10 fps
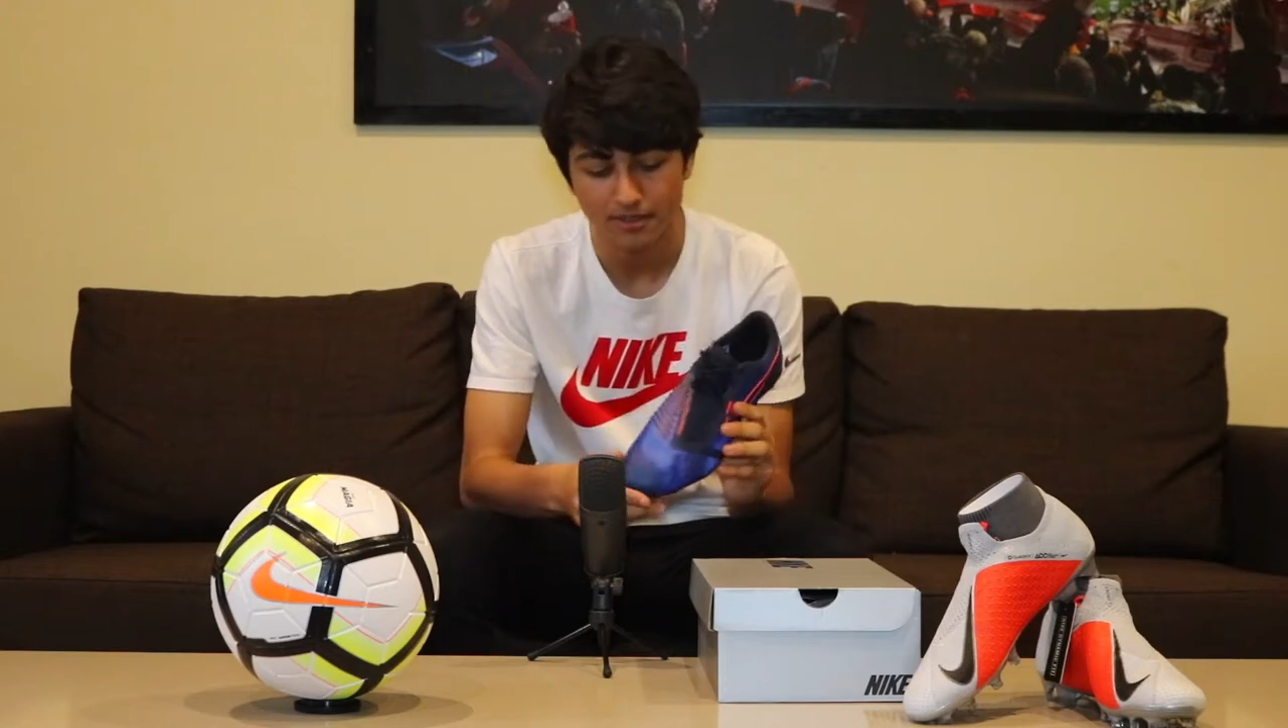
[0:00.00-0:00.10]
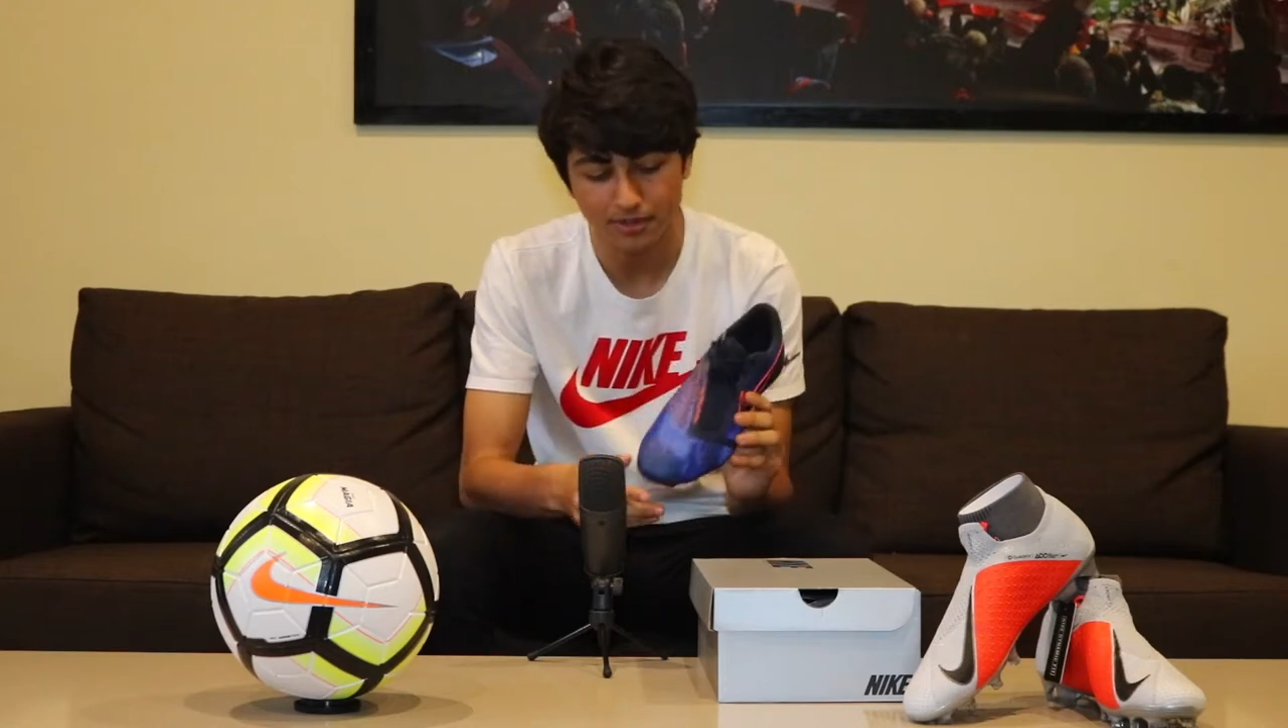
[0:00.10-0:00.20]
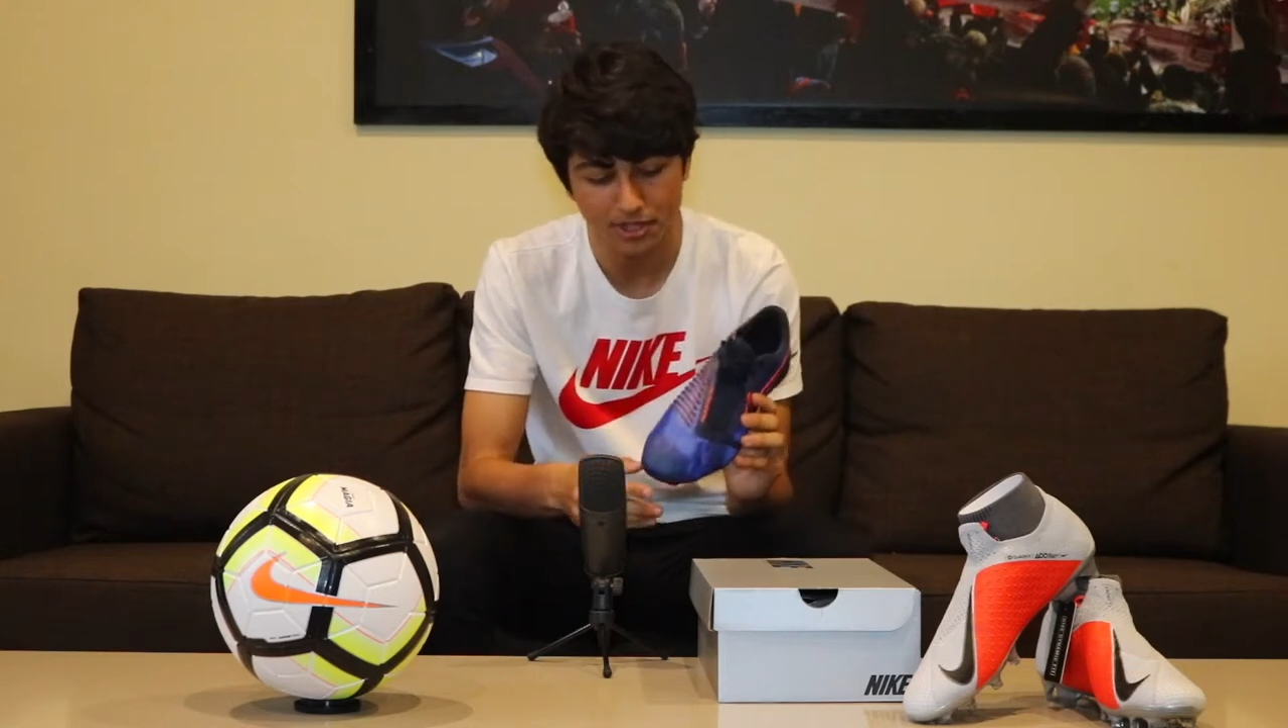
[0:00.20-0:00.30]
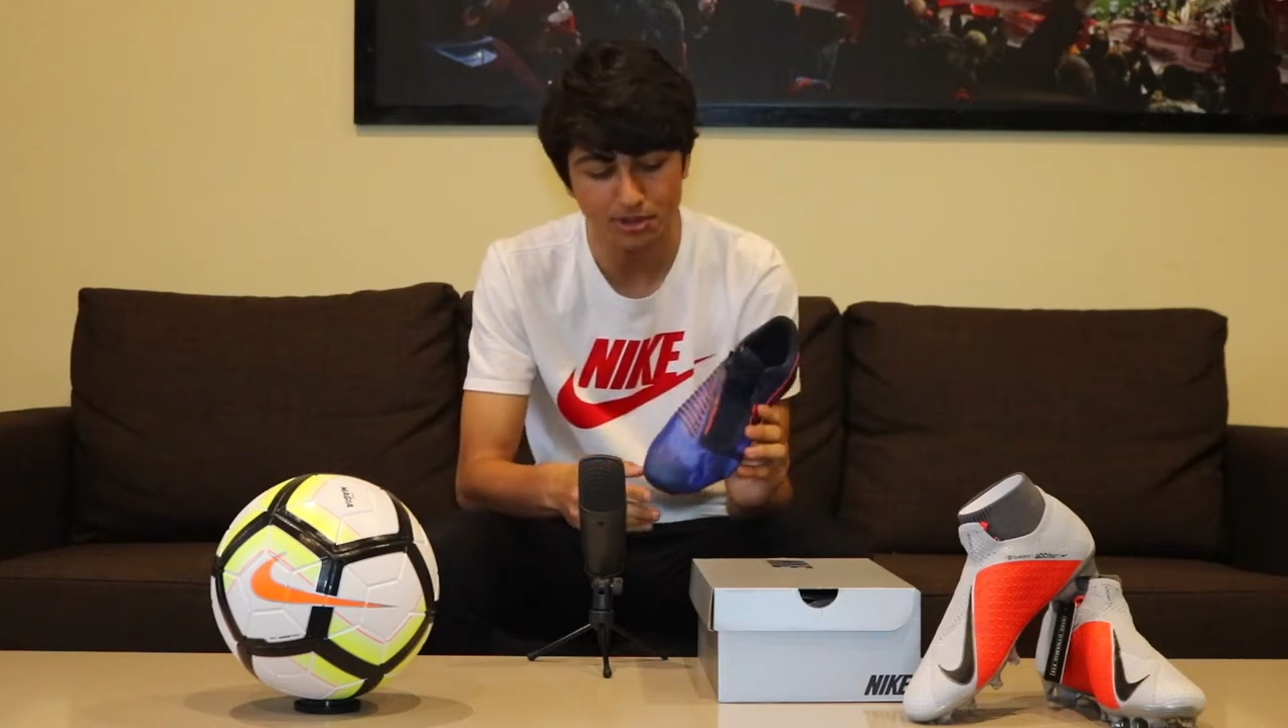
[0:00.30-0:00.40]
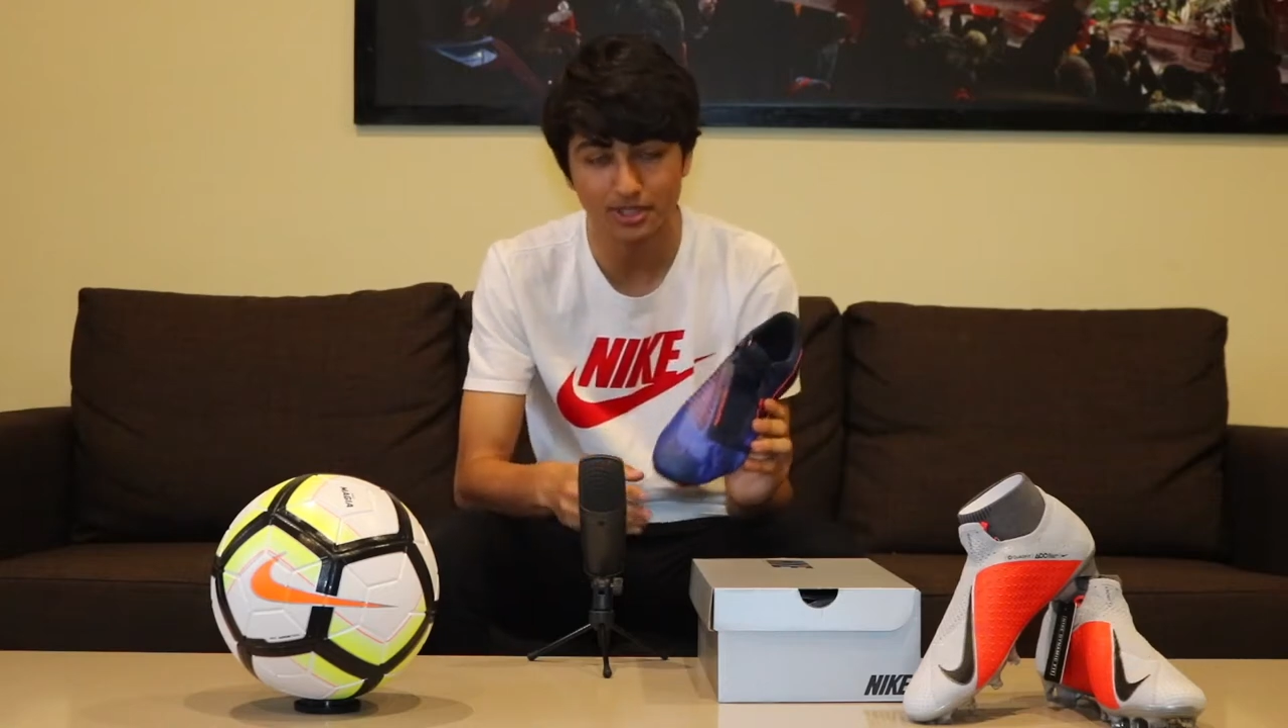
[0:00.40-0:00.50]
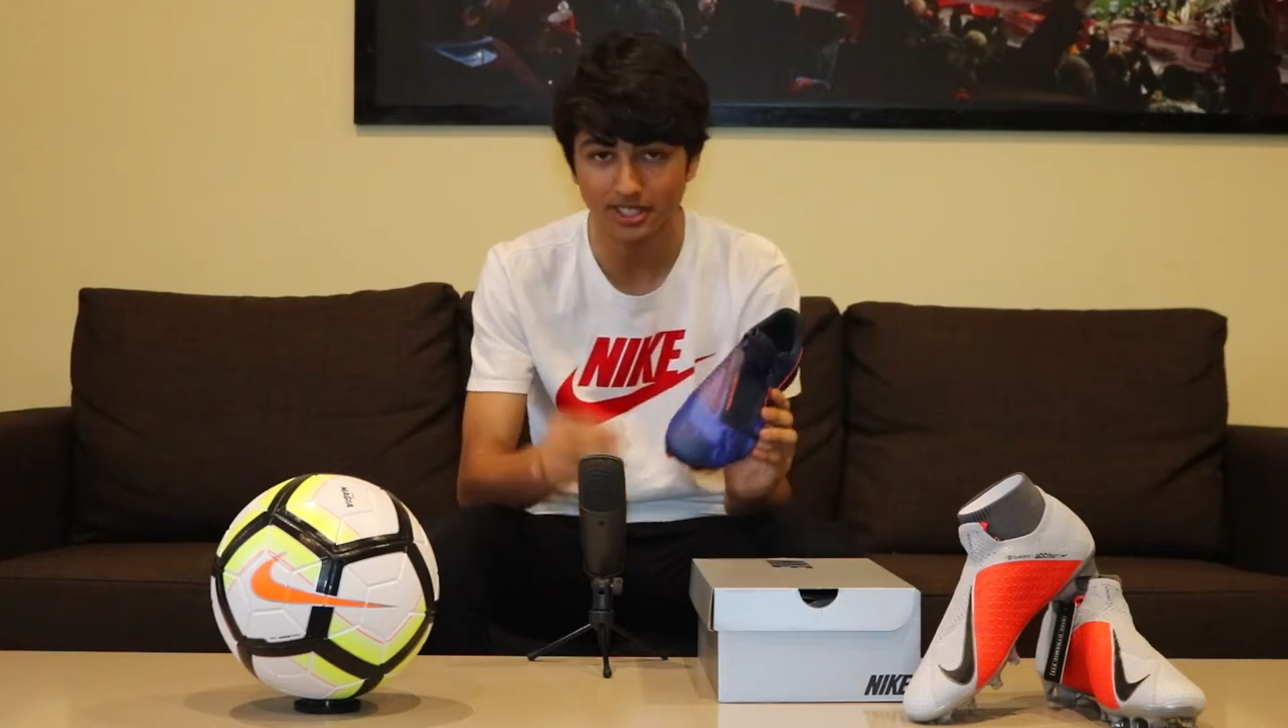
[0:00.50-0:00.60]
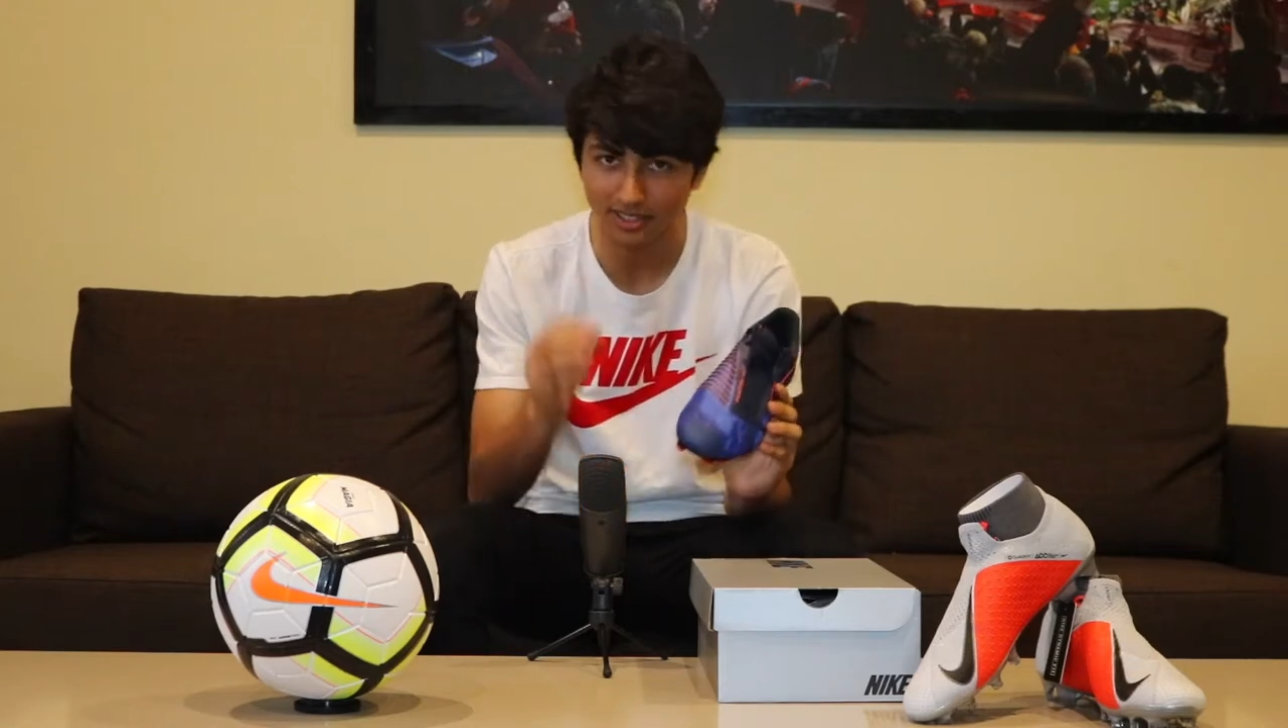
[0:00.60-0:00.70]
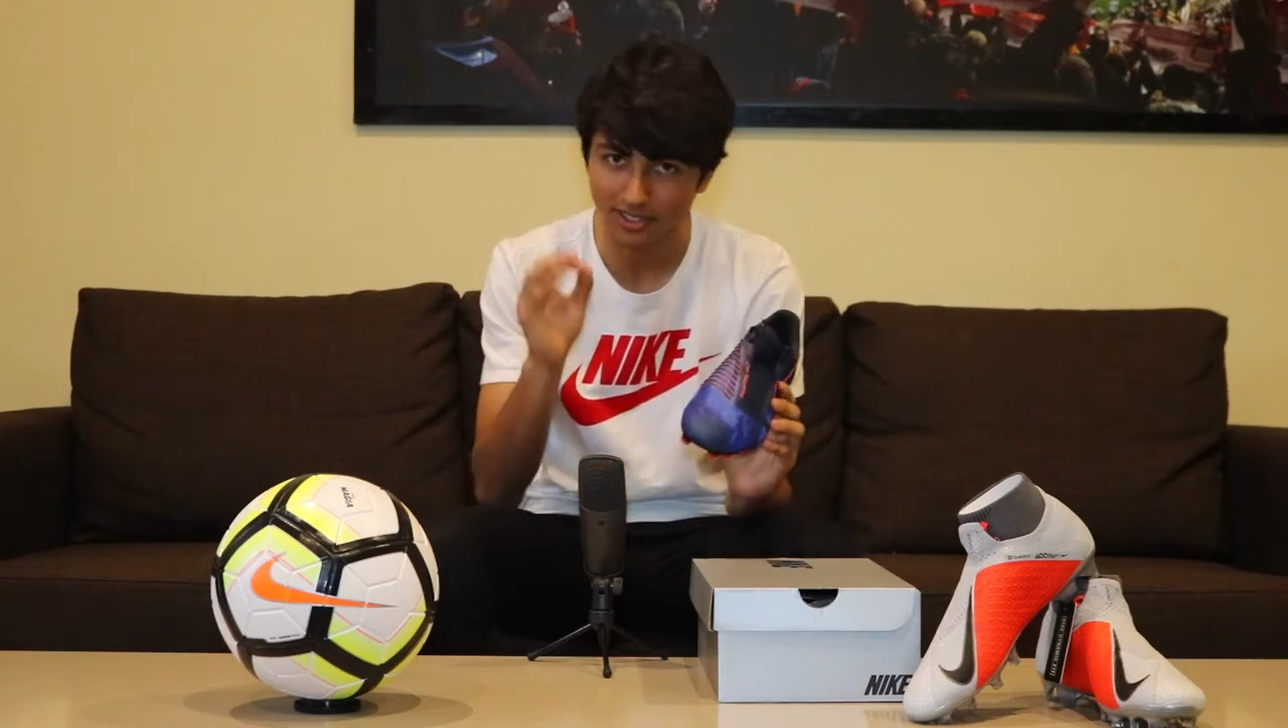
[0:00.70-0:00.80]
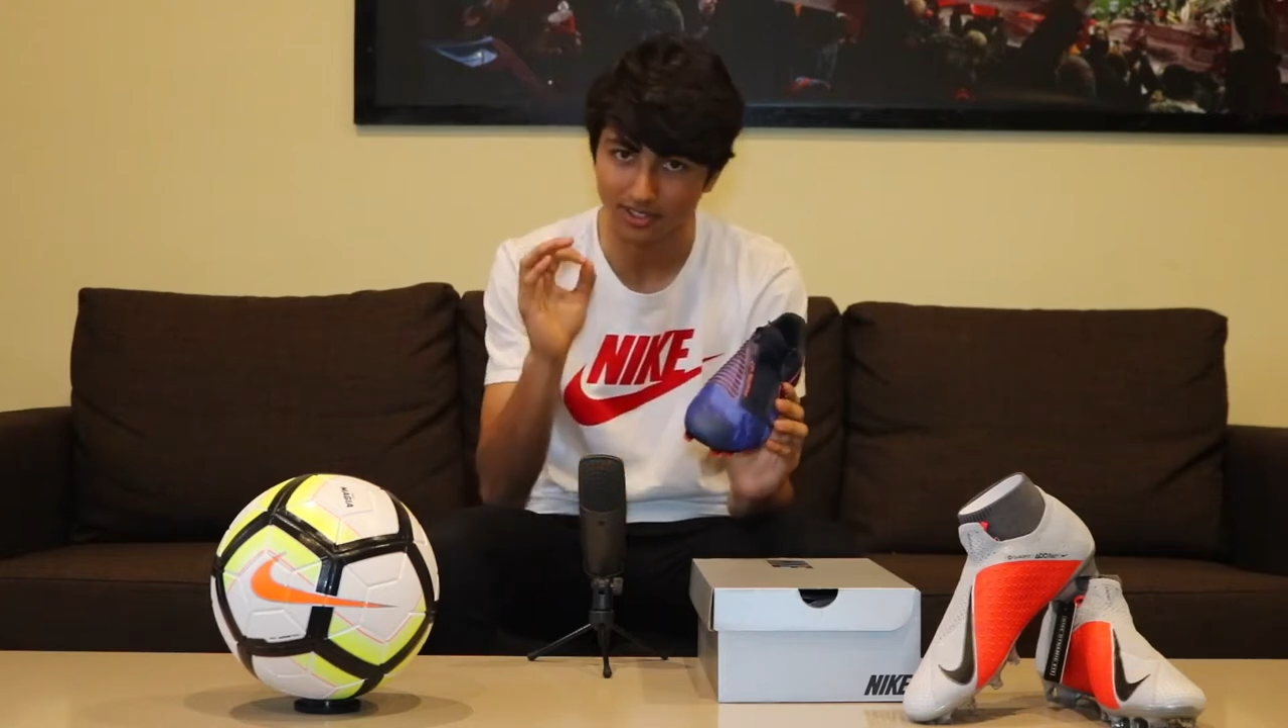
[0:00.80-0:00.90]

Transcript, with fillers: featuring